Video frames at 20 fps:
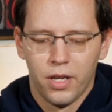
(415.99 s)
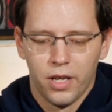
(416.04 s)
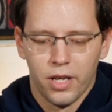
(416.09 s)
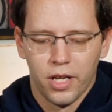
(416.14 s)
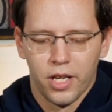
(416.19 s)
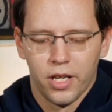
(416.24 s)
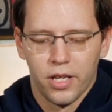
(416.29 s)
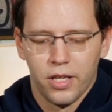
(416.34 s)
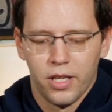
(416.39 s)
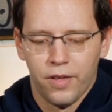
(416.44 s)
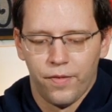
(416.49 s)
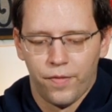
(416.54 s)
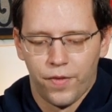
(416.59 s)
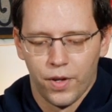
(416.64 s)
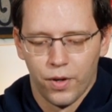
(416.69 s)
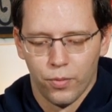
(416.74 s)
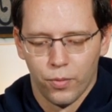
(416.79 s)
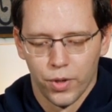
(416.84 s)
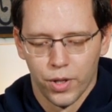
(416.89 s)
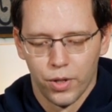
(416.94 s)
If
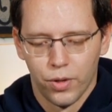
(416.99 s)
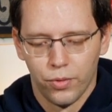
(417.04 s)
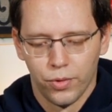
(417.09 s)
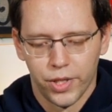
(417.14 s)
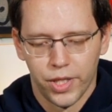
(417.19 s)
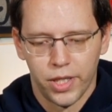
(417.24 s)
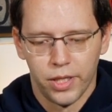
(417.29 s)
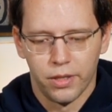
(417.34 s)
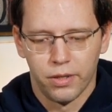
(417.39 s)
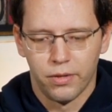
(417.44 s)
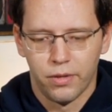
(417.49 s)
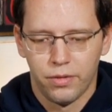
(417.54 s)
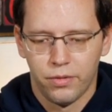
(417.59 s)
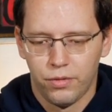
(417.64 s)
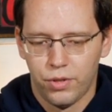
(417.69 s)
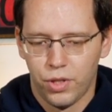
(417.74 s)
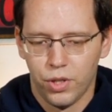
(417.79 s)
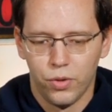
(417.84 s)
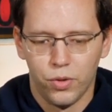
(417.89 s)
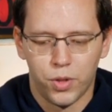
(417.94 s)
there were only
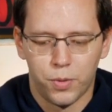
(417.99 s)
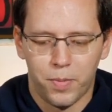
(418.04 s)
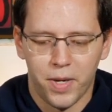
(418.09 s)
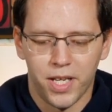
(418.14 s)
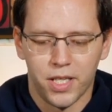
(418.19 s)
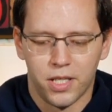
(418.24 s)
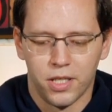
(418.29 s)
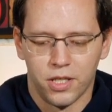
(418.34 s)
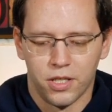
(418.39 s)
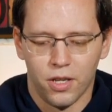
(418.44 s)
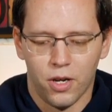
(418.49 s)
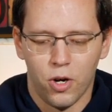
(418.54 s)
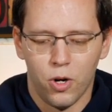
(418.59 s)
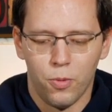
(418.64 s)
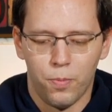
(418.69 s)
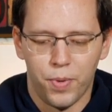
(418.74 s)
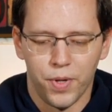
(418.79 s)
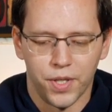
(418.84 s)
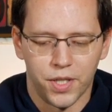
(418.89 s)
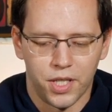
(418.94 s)
2 spaces
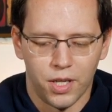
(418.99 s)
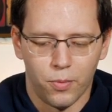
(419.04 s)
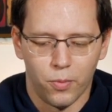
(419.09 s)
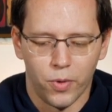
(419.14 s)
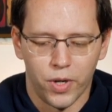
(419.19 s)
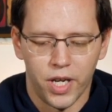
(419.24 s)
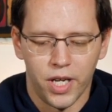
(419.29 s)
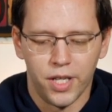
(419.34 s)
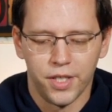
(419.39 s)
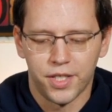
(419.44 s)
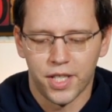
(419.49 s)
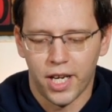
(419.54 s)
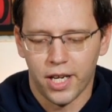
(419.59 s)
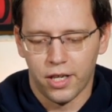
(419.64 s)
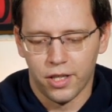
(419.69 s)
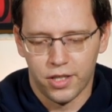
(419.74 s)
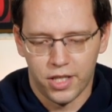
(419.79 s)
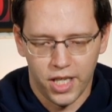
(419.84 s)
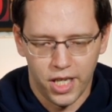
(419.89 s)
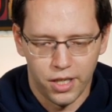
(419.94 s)
open somewhere else, I
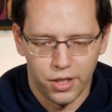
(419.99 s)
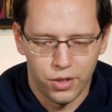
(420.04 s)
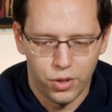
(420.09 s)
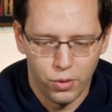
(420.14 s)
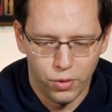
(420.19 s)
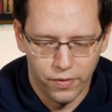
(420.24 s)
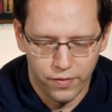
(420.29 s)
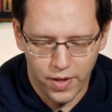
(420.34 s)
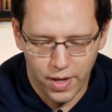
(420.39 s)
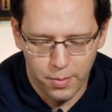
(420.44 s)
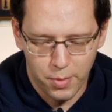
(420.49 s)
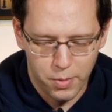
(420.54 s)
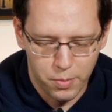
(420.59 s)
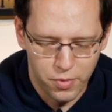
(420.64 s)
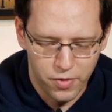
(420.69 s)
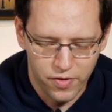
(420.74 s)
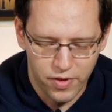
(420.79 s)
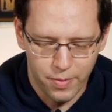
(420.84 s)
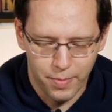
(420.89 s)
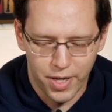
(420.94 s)
could take 2 of them and
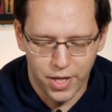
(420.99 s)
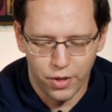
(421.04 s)
move them.